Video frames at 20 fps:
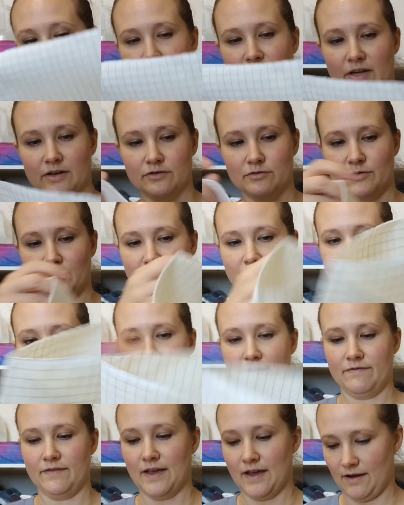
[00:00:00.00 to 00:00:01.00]
to be on
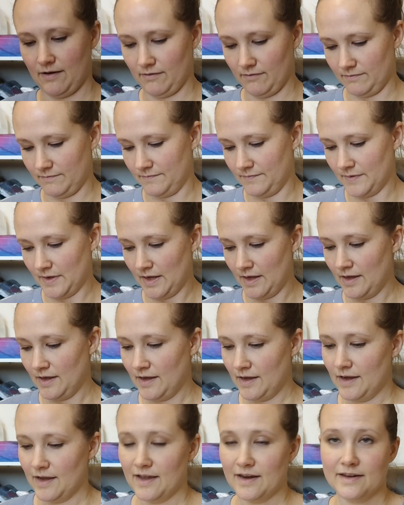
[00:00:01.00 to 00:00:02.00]
25 count.
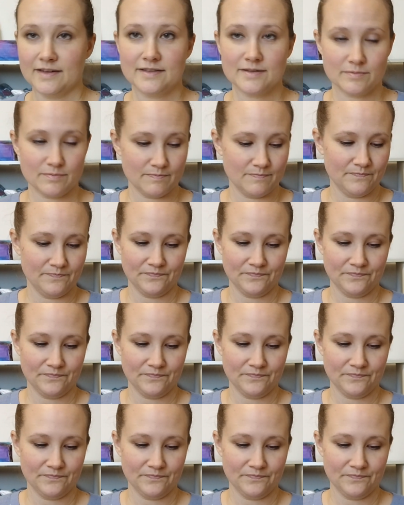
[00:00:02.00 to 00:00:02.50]
And it's